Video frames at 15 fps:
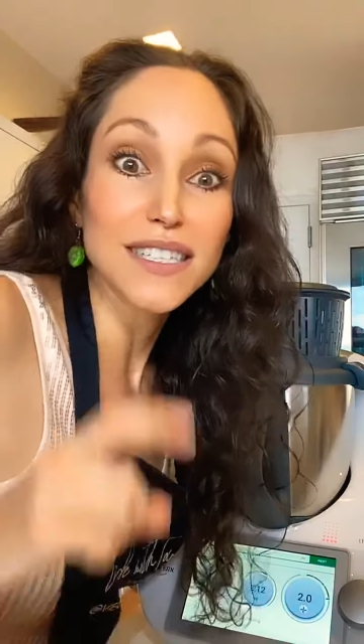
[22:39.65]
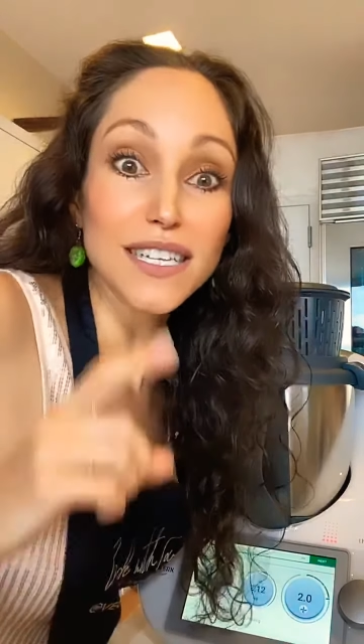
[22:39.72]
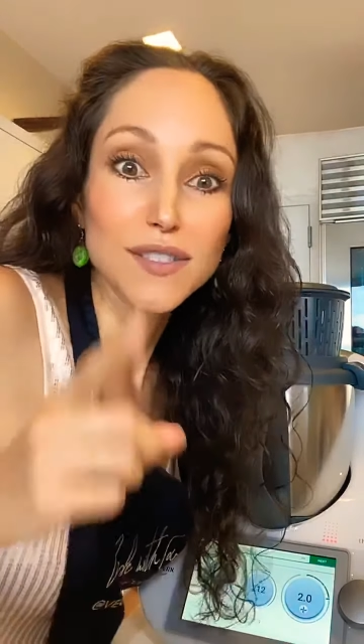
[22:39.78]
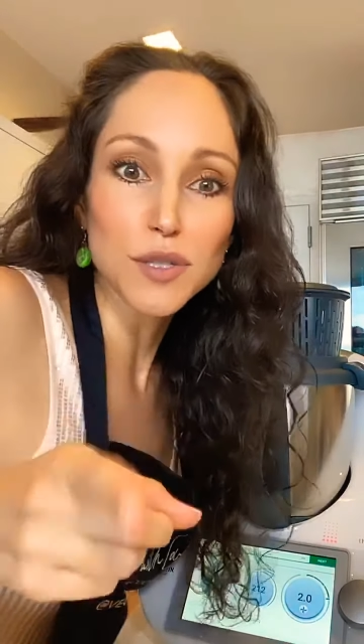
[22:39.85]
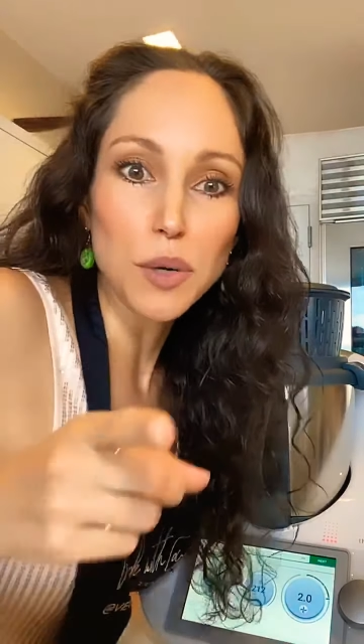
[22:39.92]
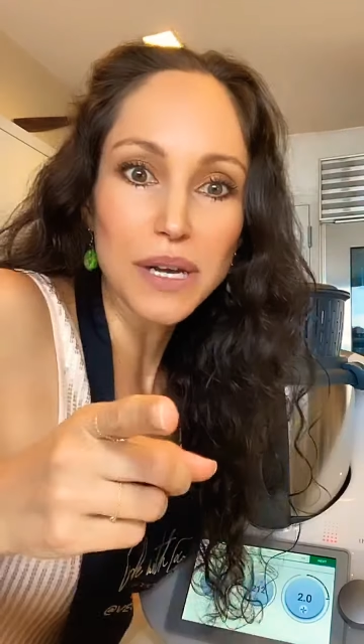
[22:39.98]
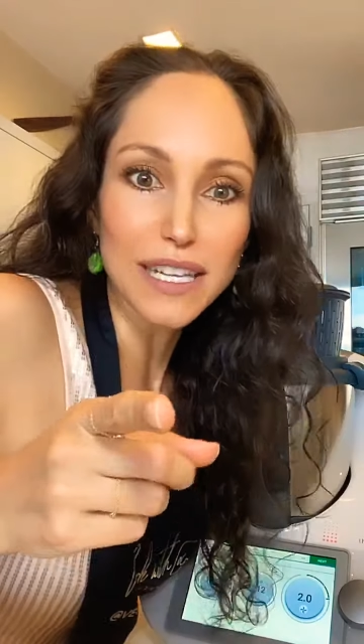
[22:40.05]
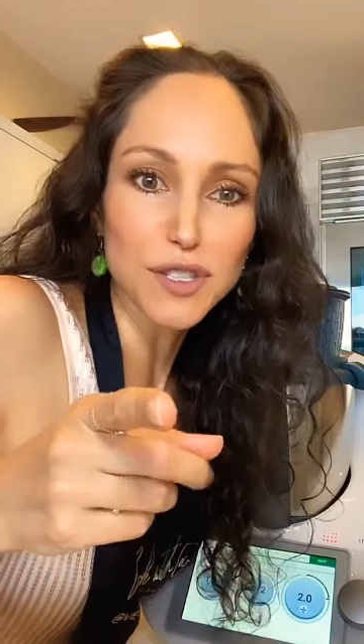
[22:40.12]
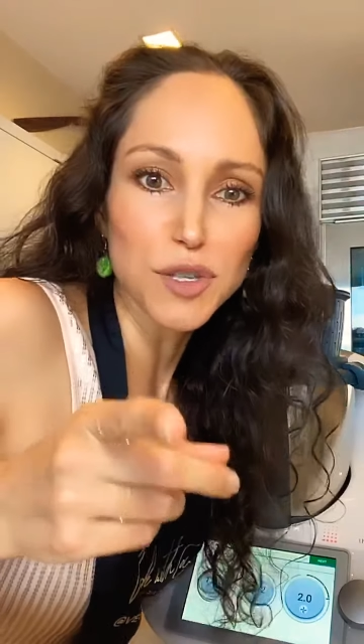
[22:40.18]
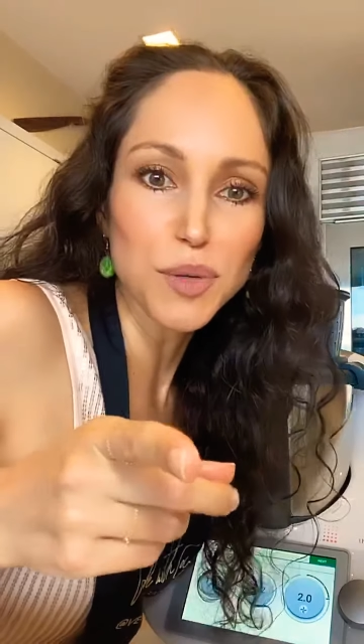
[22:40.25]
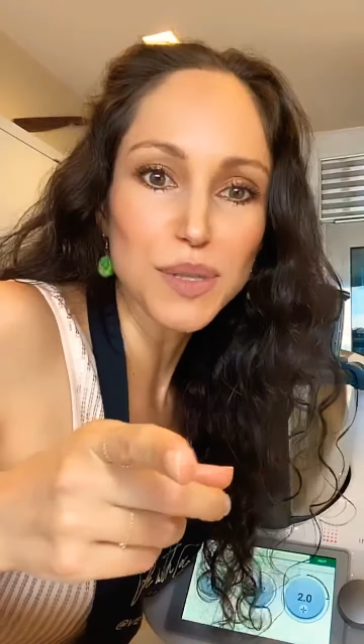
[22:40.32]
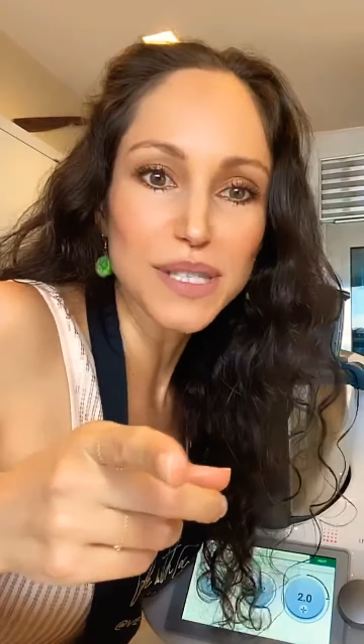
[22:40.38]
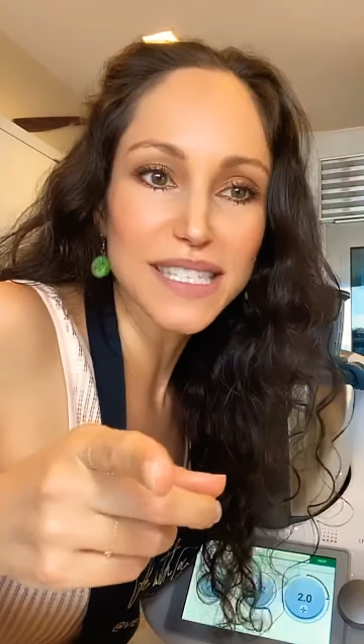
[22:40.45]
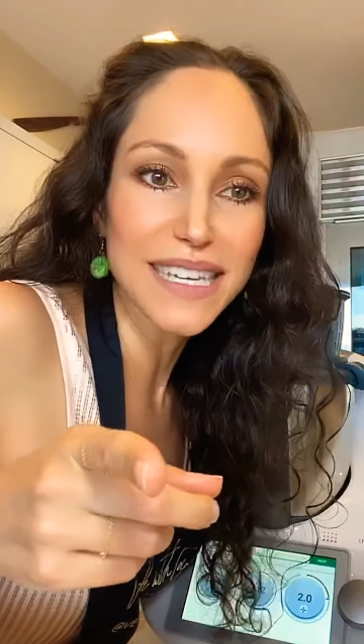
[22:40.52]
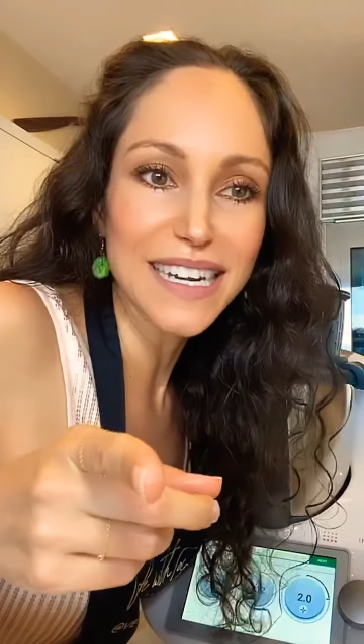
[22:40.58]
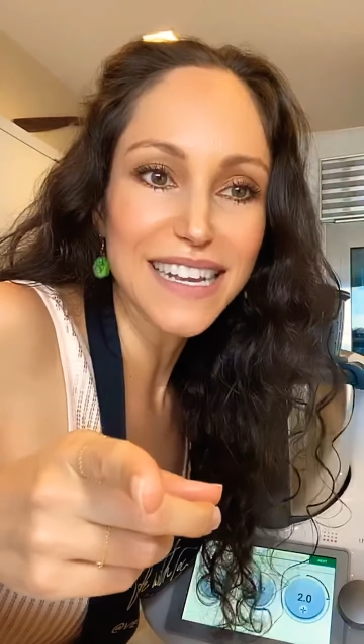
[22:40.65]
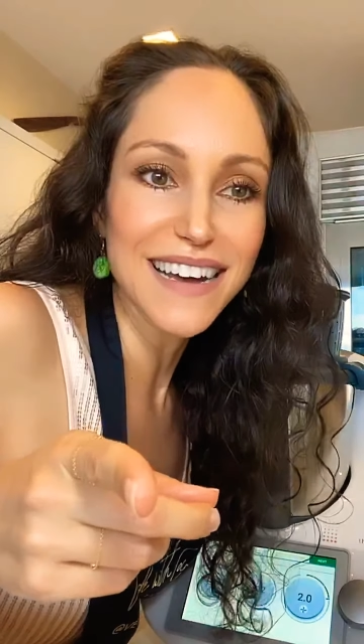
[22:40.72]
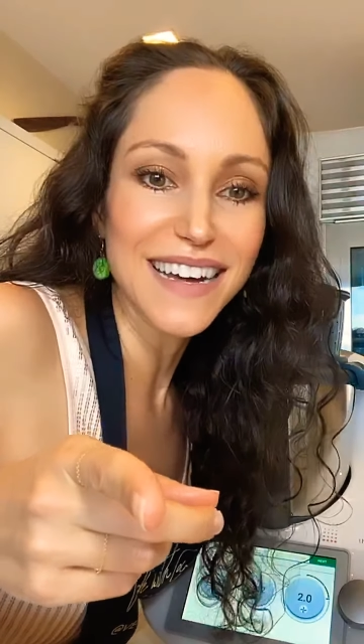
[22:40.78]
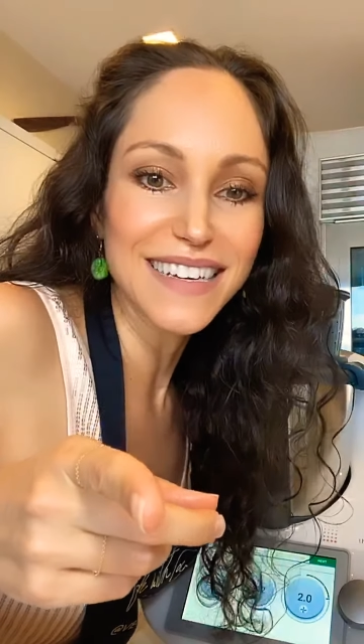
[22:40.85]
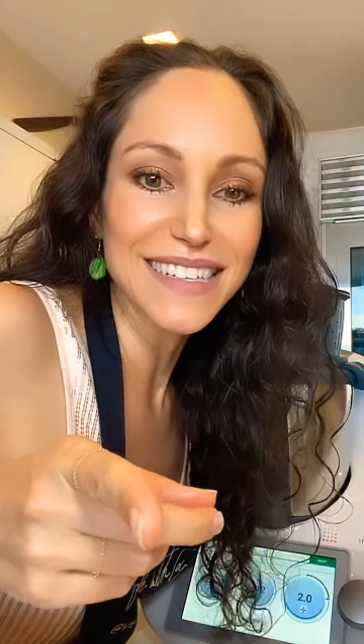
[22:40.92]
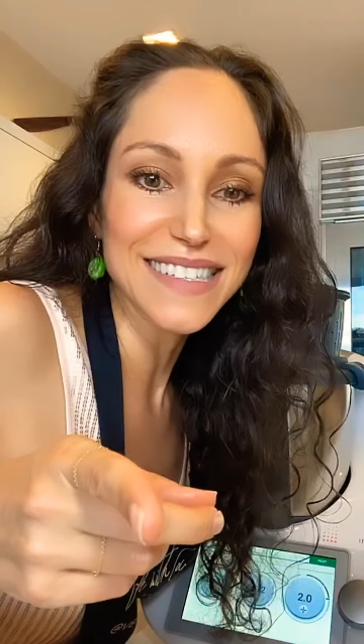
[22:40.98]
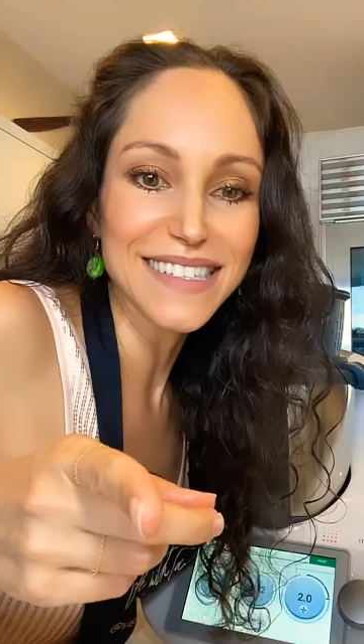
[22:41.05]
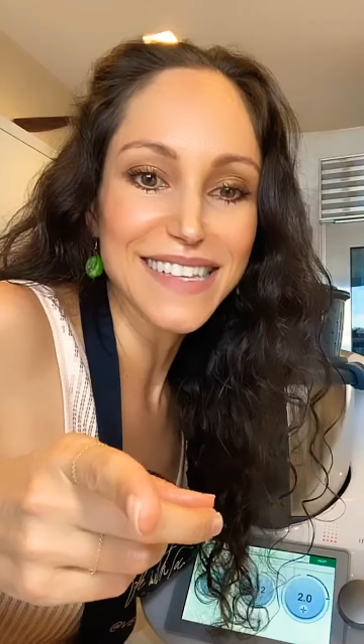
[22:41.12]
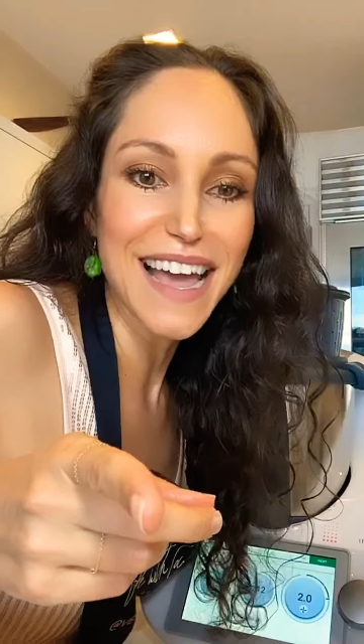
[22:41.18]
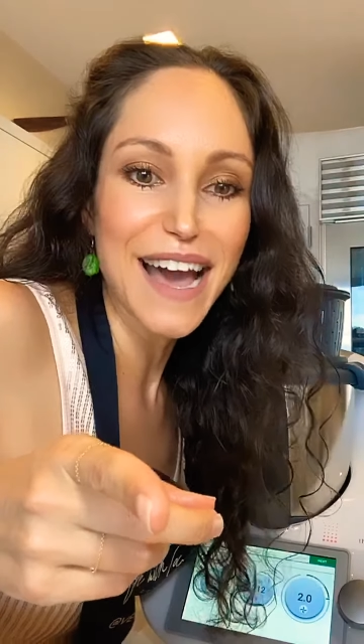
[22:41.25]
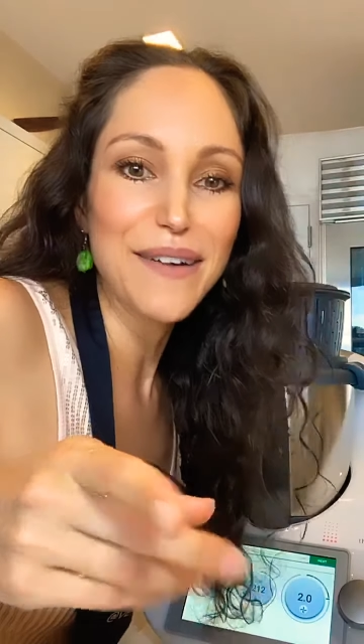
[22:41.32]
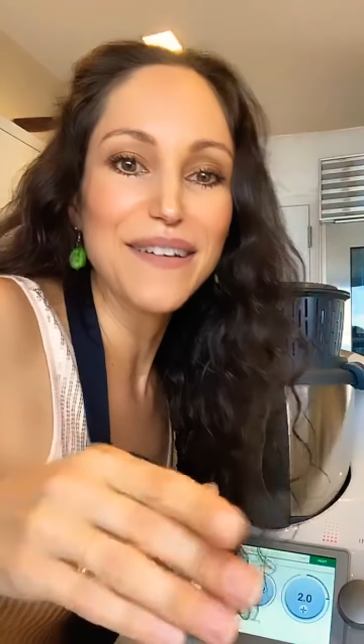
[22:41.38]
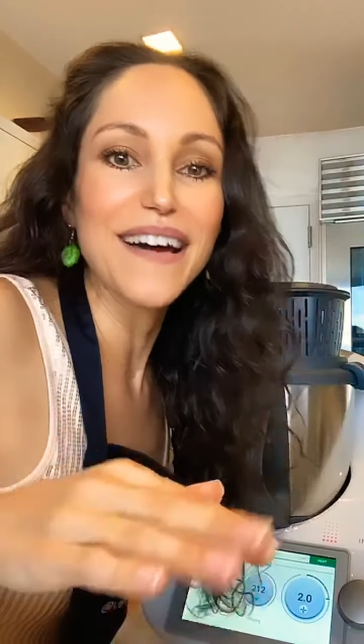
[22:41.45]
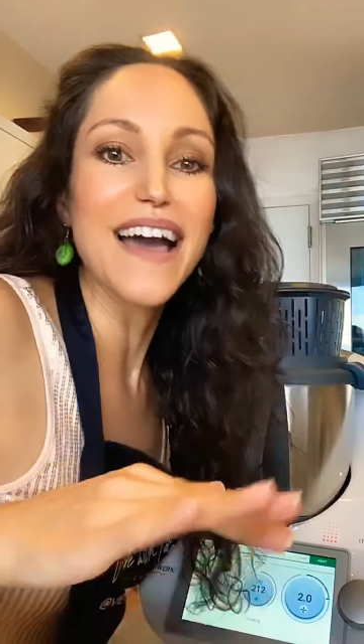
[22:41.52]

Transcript: And don't get too skinny on us now.